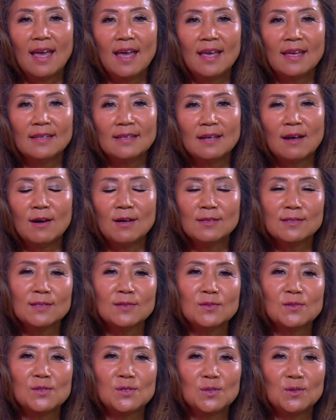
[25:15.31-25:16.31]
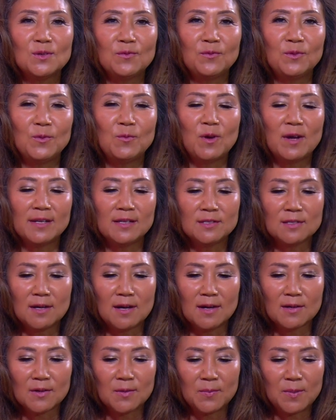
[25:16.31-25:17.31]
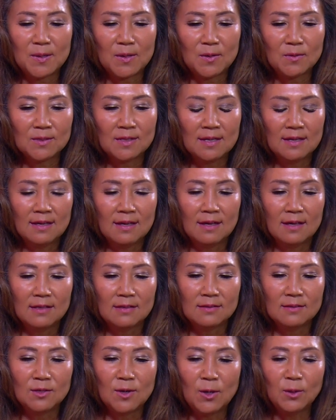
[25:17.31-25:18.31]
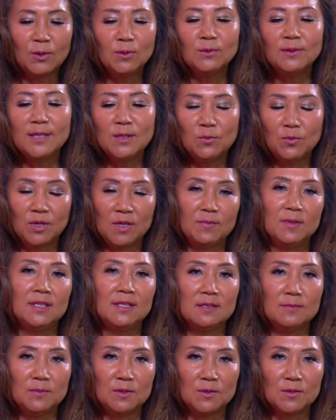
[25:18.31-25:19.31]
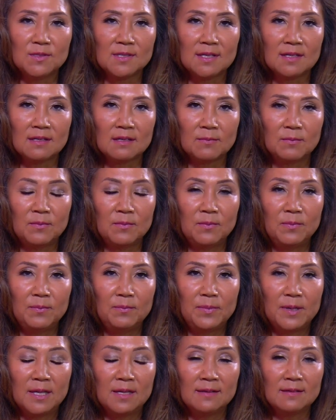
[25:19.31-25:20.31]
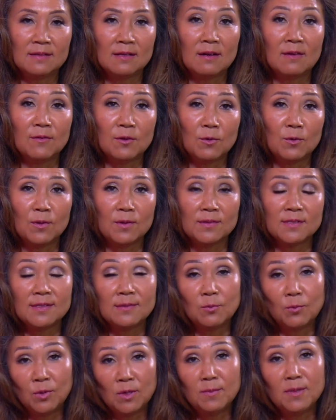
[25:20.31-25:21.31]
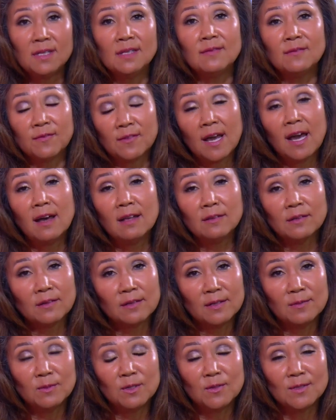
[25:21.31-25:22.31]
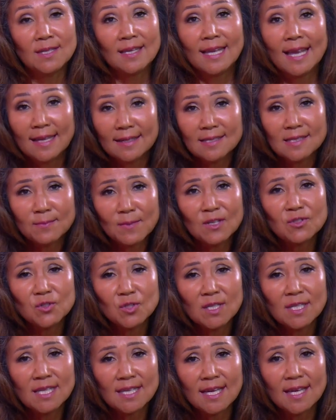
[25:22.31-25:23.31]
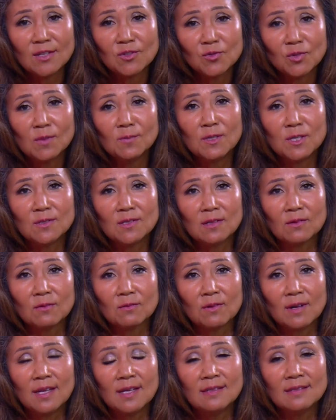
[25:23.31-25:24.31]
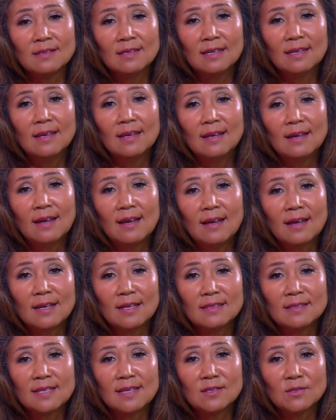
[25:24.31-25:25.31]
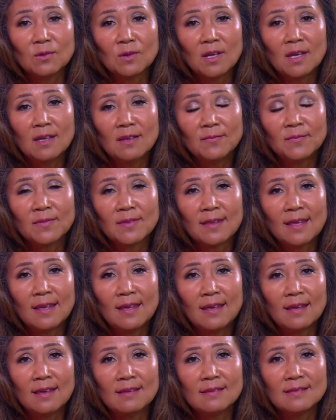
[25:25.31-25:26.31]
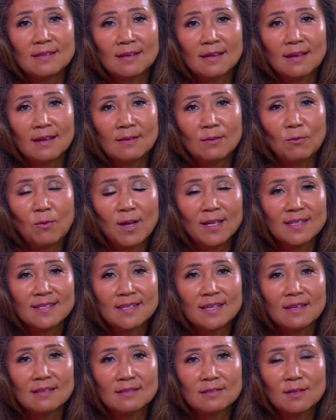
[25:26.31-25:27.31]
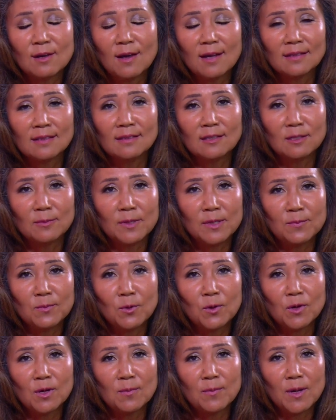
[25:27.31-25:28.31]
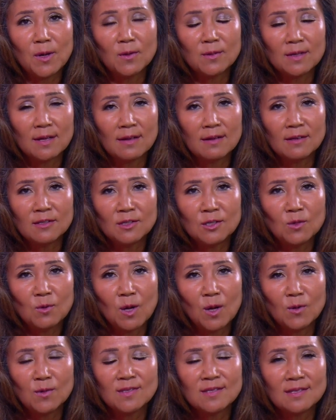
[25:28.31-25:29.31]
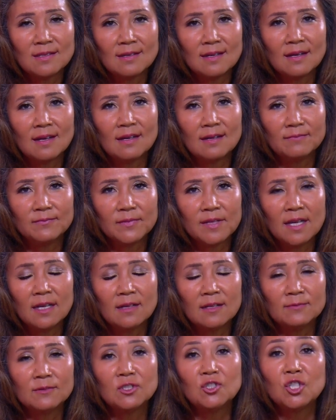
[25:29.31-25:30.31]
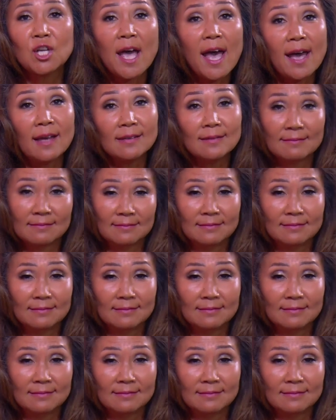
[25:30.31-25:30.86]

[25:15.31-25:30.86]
And also, too, if we want to talk about not only women in music, but of course, women of color in music, and especially country music, right, Desiree? And I wanted to talk a little bit more about, you hosted a chat